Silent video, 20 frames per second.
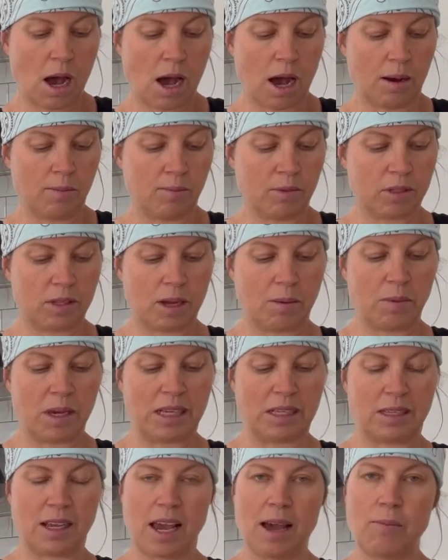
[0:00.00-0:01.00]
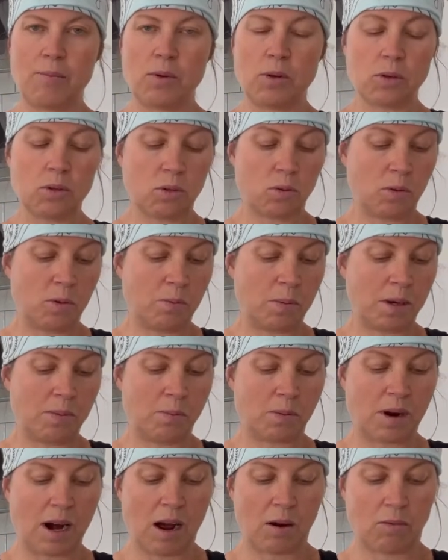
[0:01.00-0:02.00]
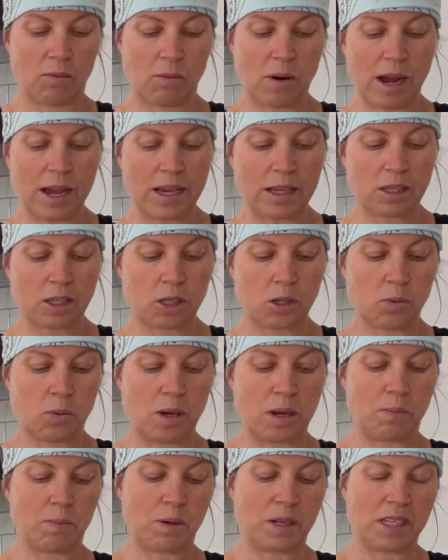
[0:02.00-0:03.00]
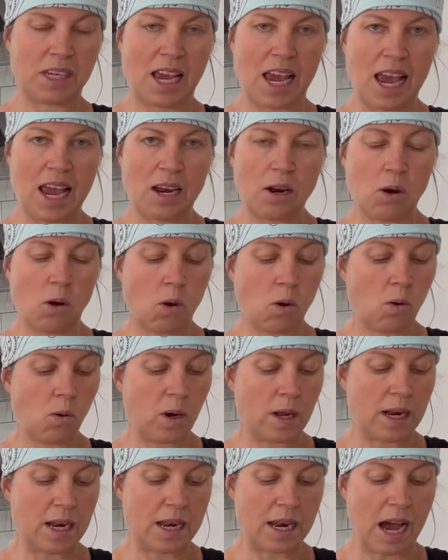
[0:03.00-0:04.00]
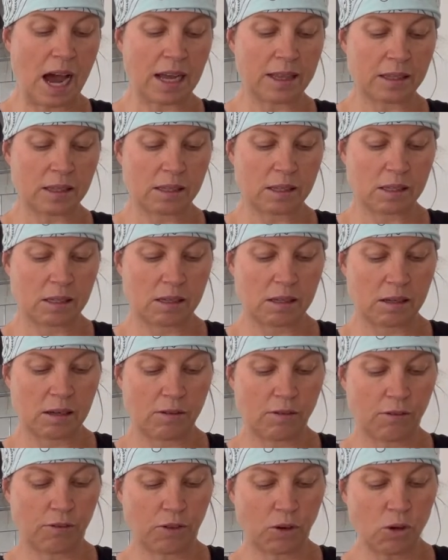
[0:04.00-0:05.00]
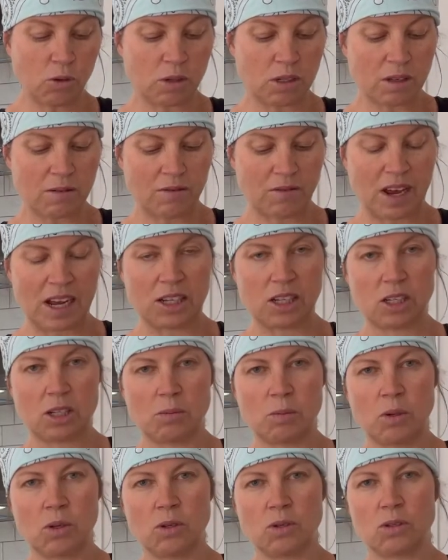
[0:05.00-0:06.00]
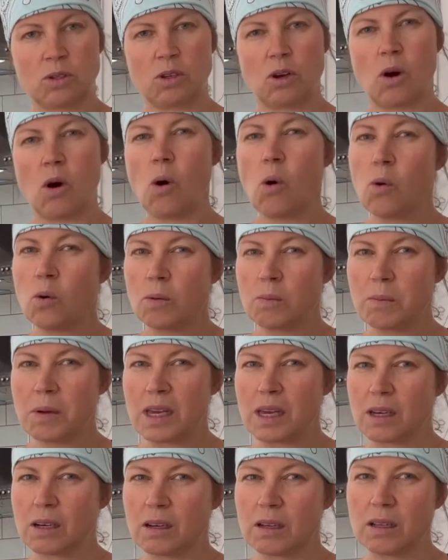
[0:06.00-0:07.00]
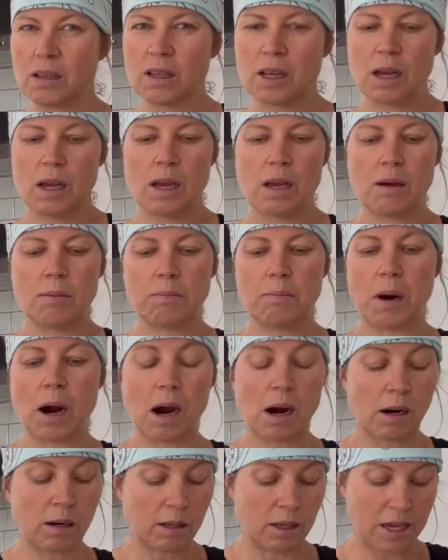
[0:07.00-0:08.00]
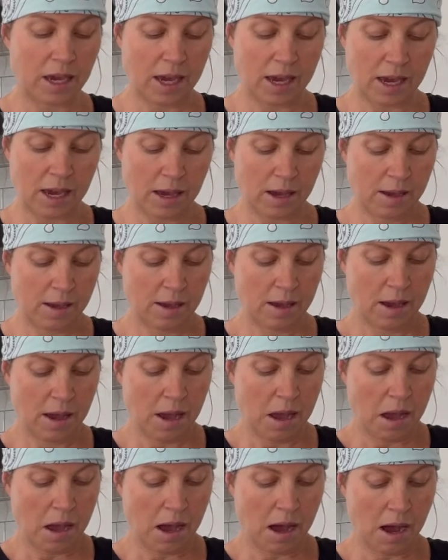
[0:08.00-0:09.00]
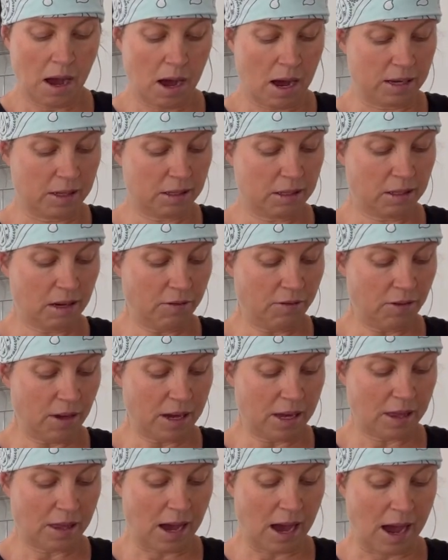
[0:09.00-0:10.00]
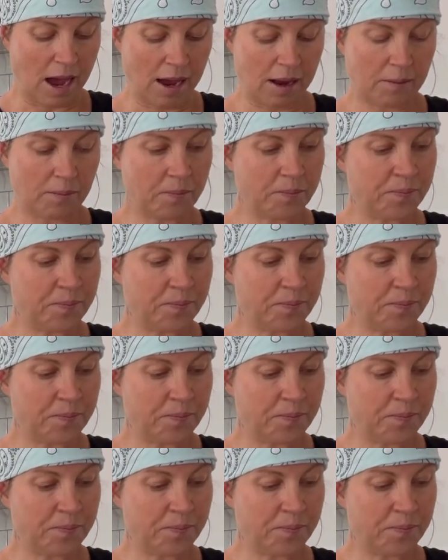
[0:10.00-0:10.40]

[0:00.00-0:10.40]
Some examples would be brown rice, sweet potato, nuts, fruits and vegetables, oatmeal, barley, stuff like that.